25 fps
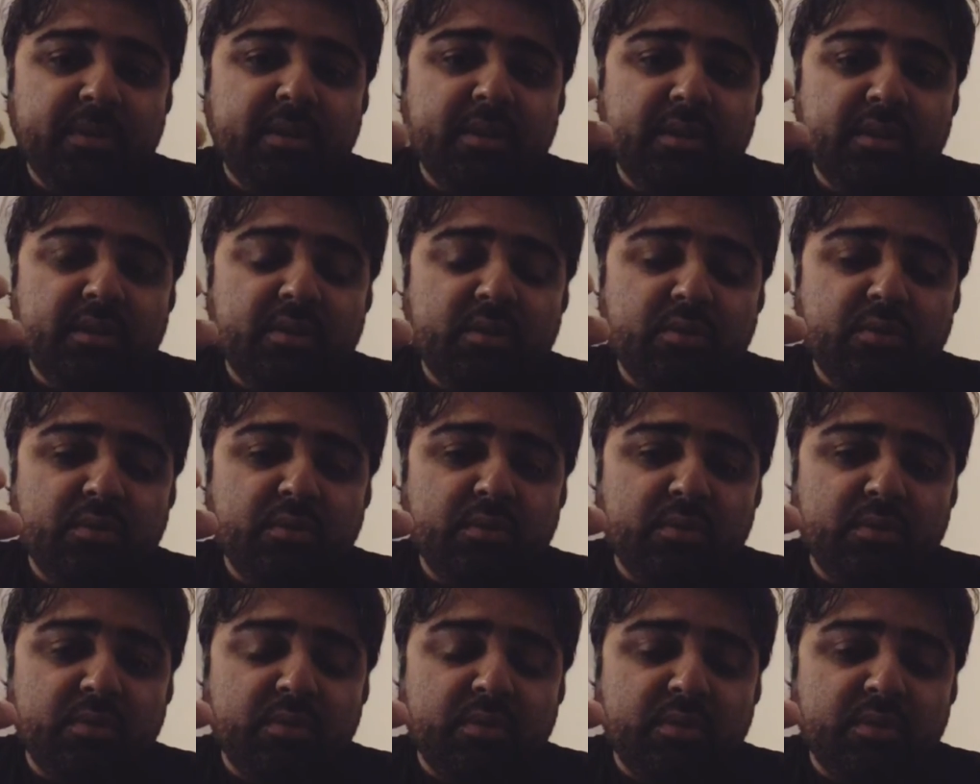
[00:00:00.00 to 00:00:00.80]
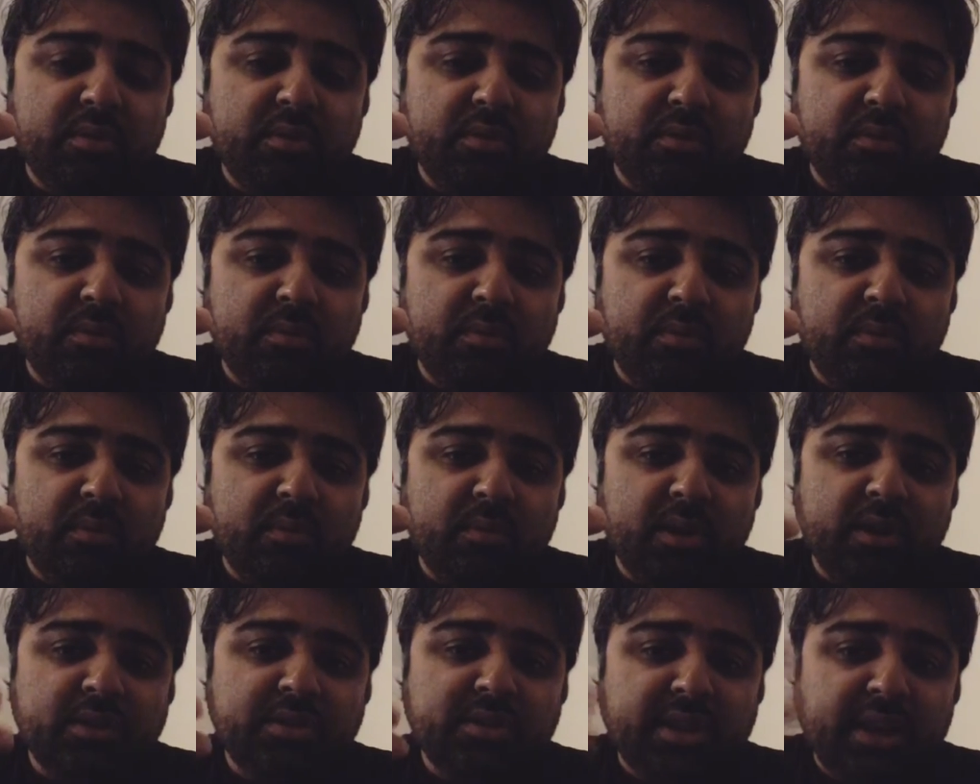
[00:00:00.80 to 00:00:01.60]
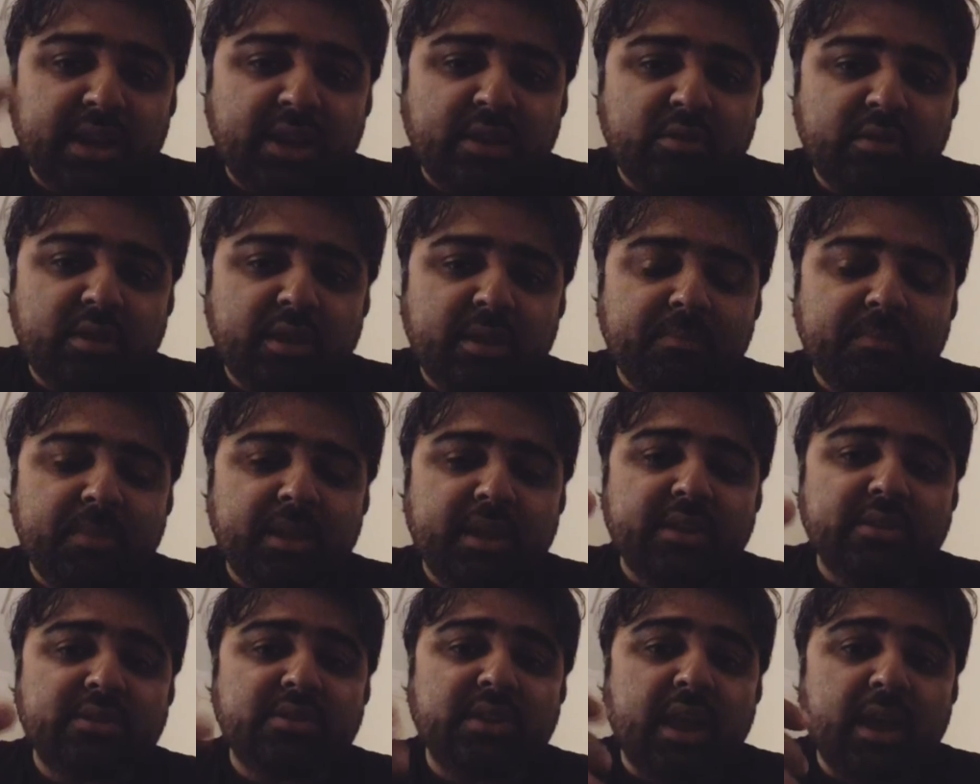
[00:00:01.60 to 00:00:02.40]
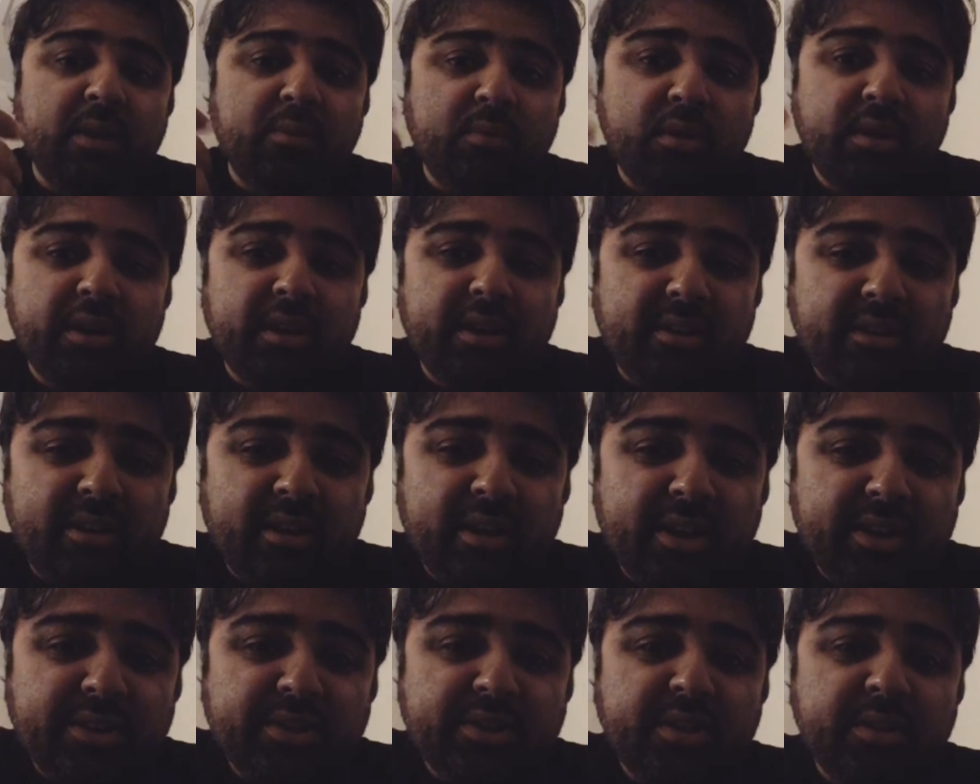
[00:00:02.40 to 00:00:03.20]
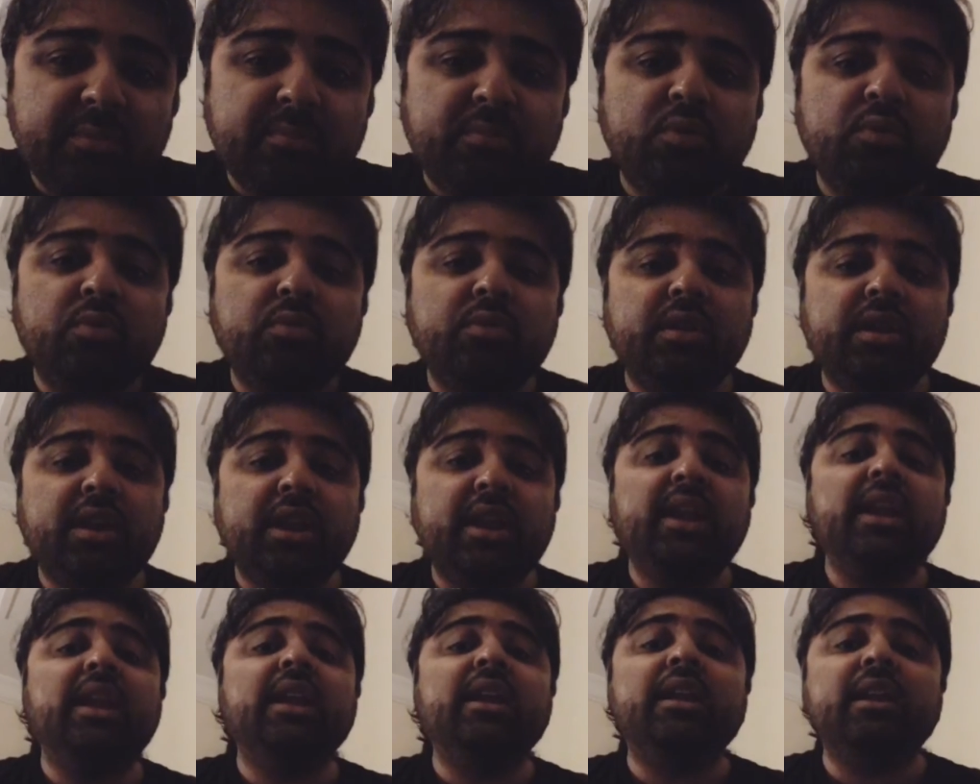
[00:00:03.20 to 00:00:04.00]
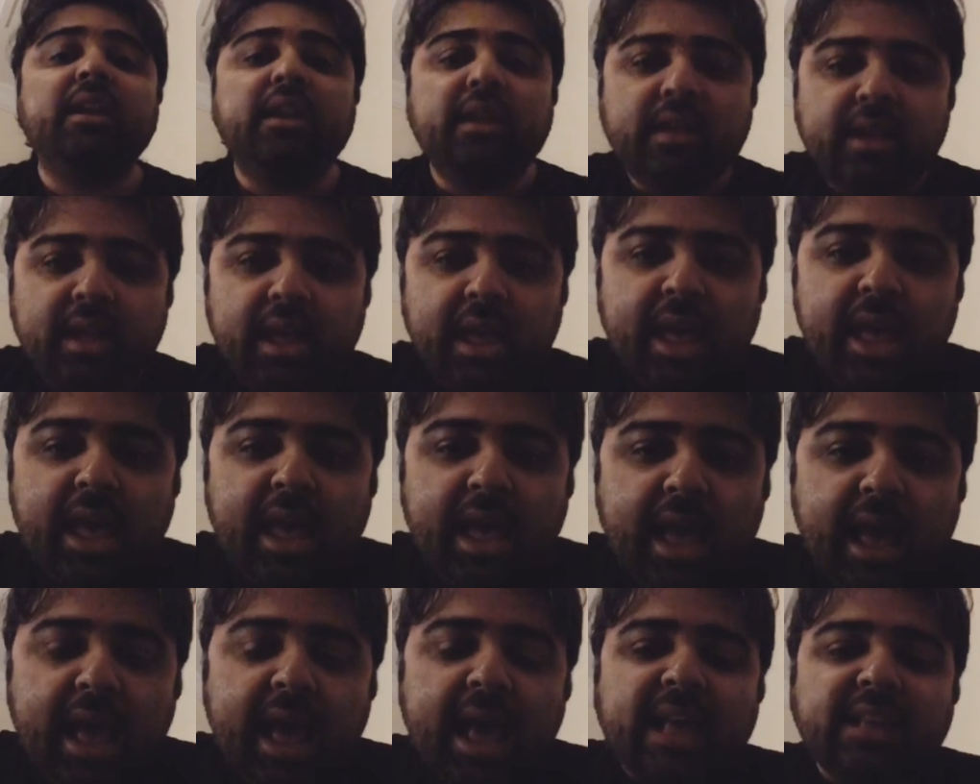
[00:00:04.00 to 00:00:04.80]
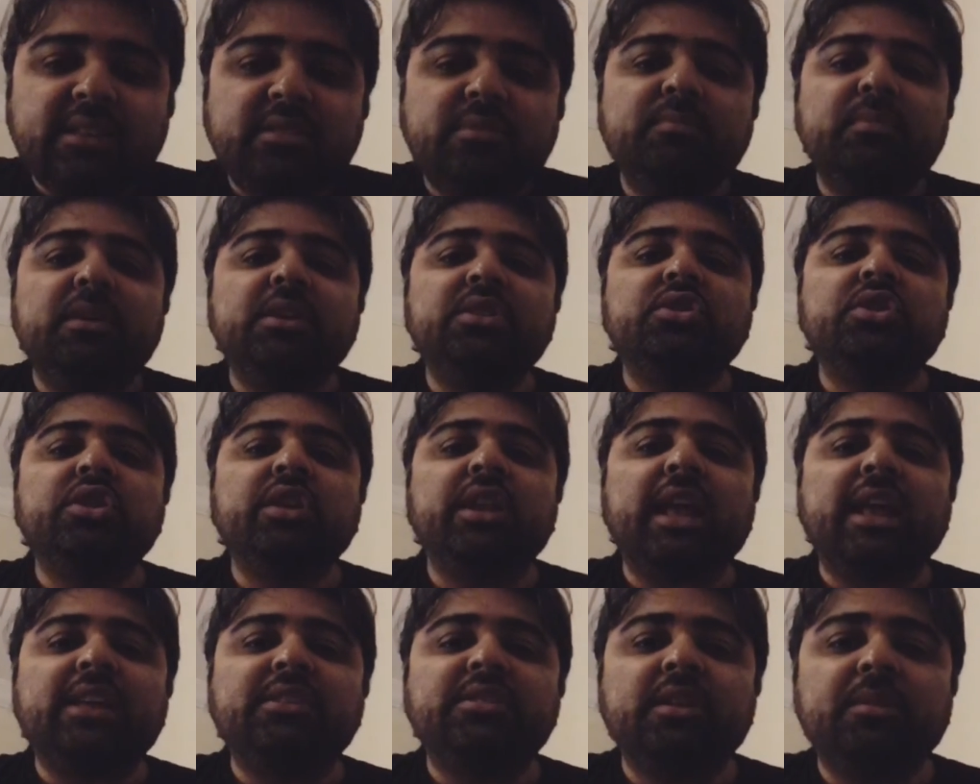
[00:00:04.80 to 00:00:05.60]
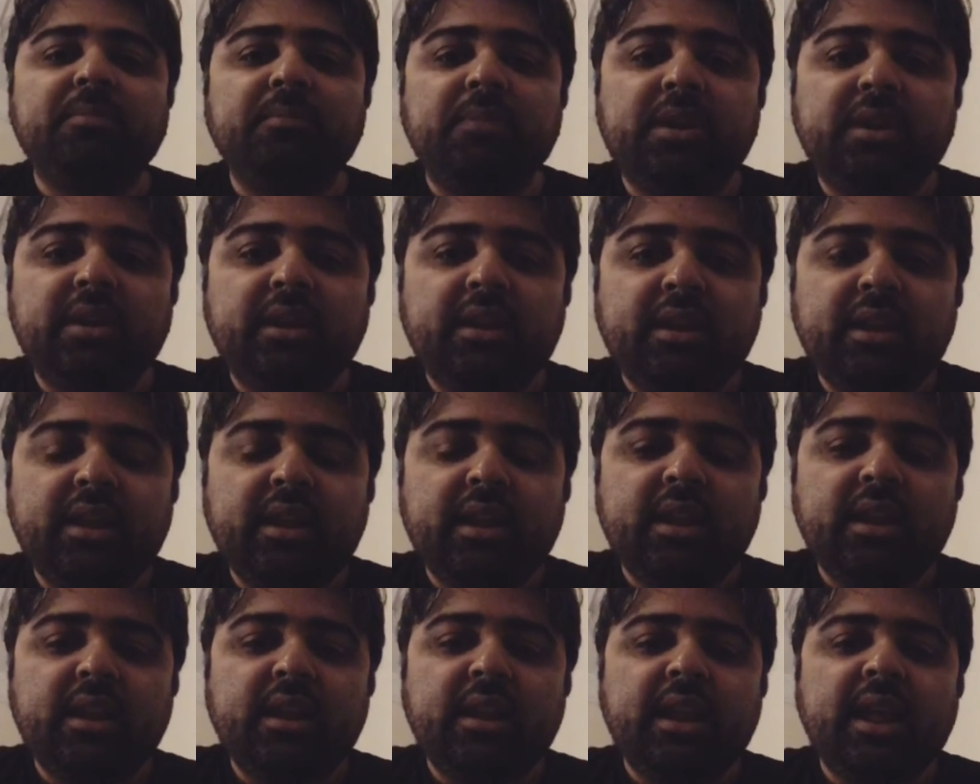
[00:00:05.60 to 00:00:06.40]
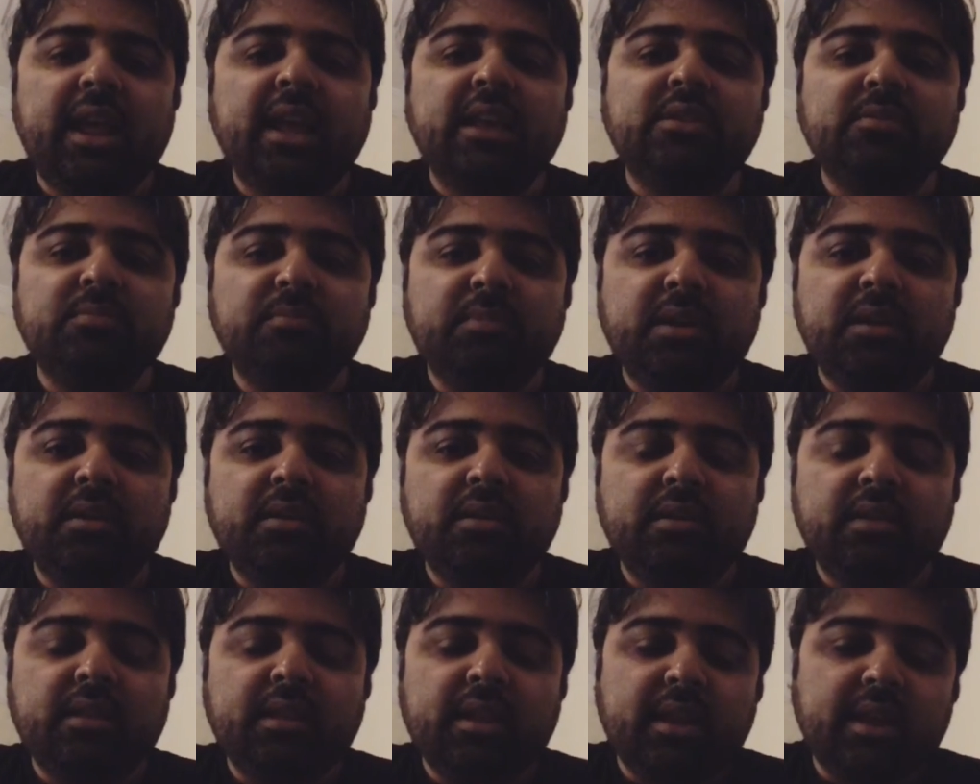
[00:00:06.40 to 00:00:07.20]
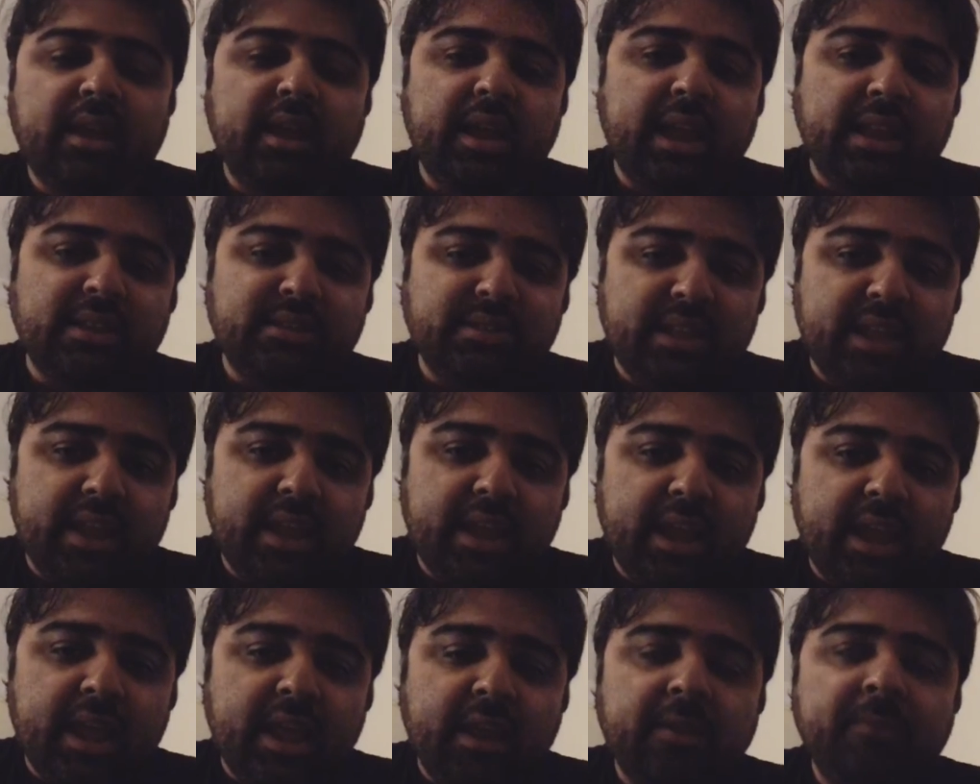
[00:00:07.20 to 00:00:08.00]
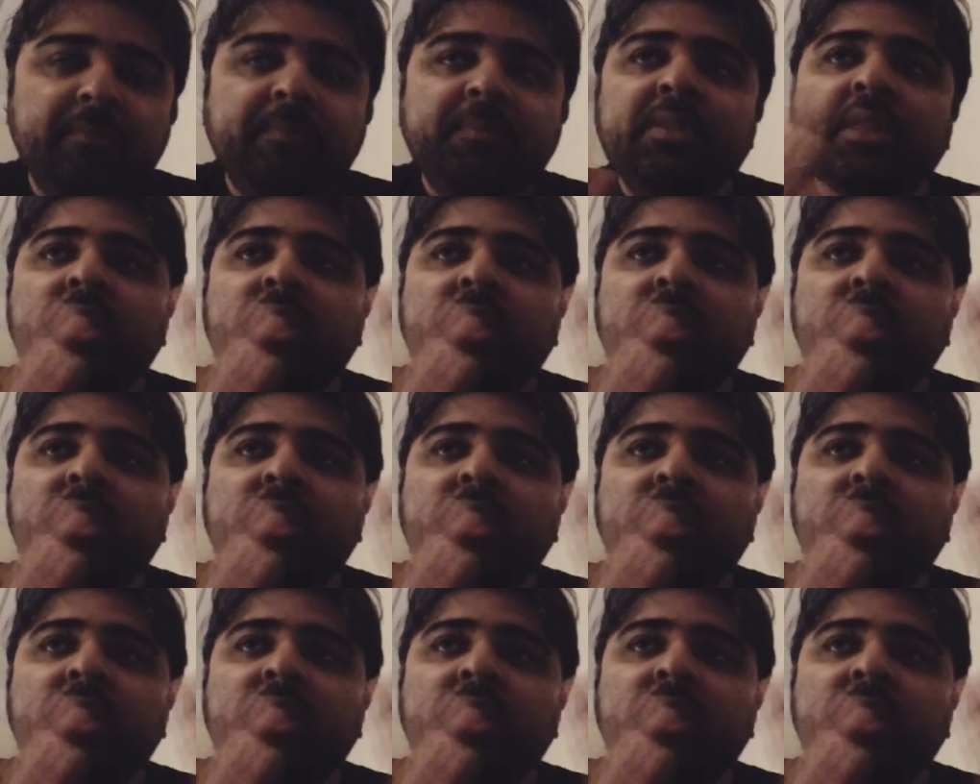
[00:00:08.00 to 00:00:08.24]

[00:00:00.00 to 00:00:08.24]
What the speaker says: to say to them is I want to encourage them to read as much classic material as they can,